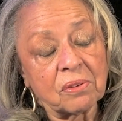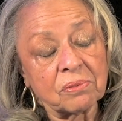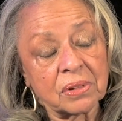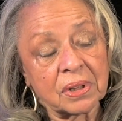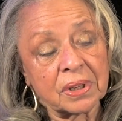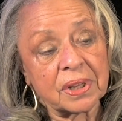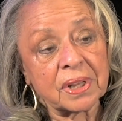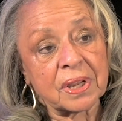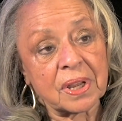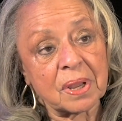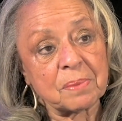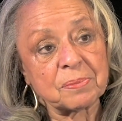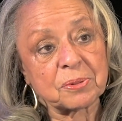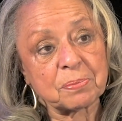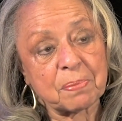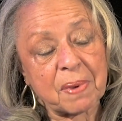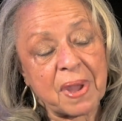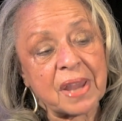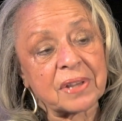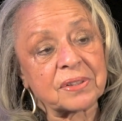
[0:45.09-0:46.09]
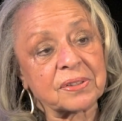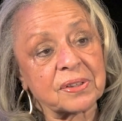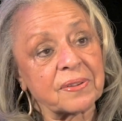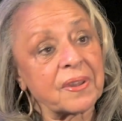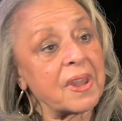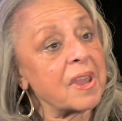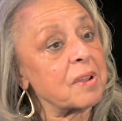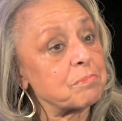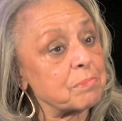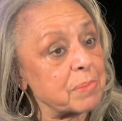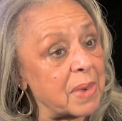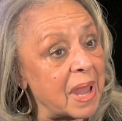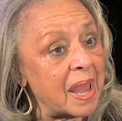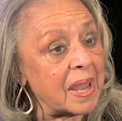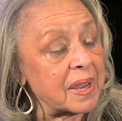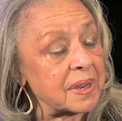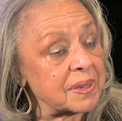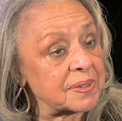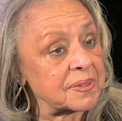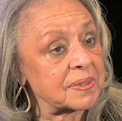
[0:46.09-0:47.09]
really comes back to that
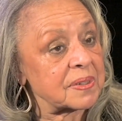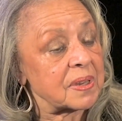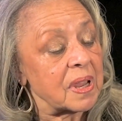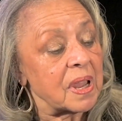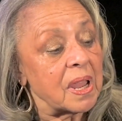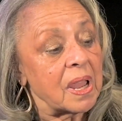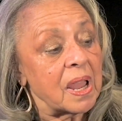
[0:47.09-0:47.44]
bias.